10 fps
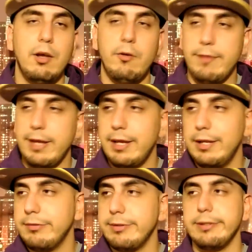
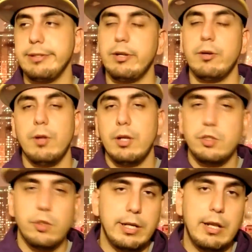fans and,
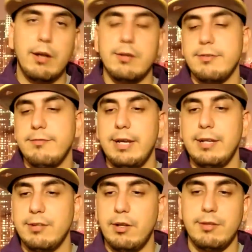Jordan Clarkson
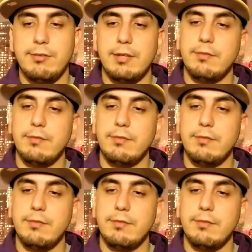fans and all this stuff.